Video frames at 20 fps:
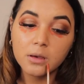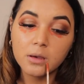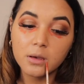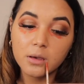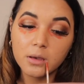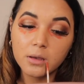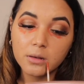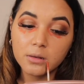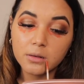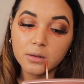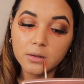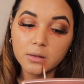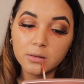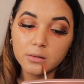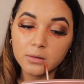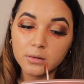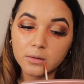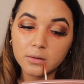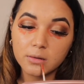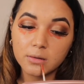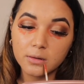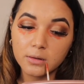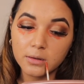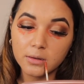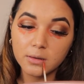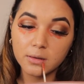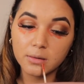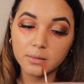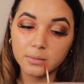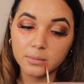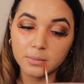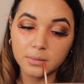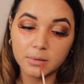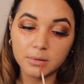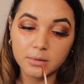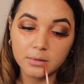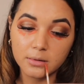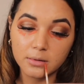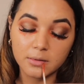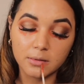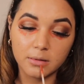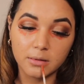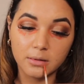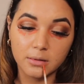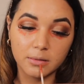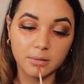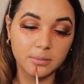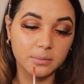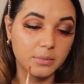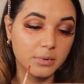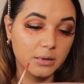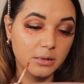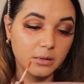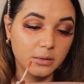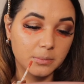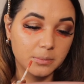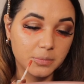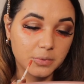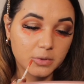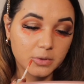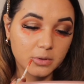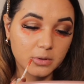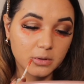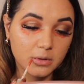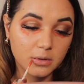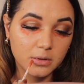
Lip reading: And just a tiny root around my lips.